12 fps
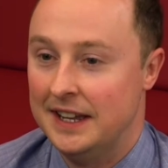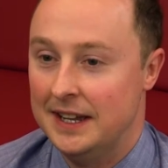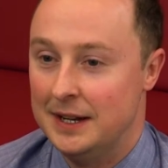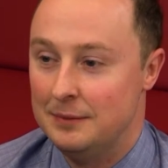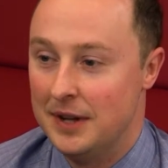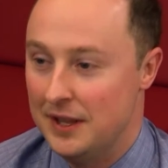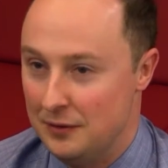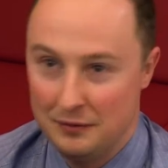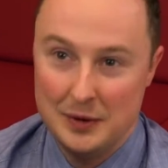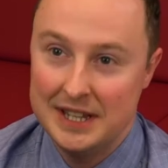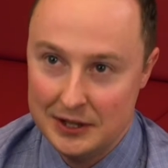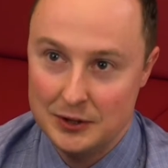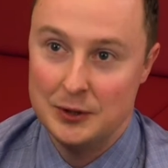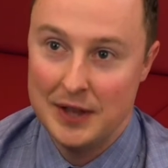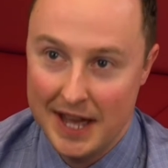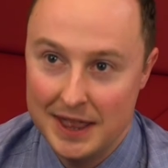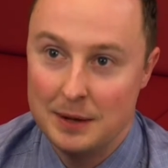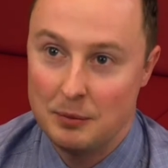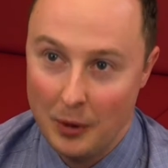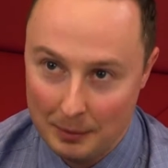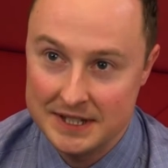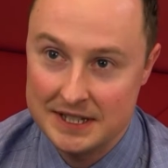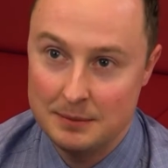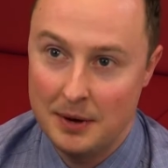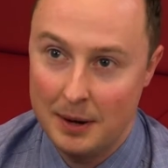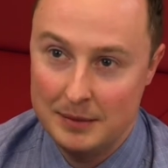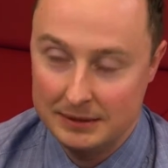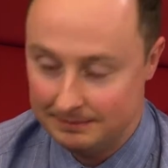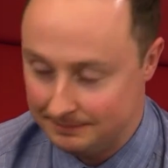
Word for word: Um, and if we can do that in the property department,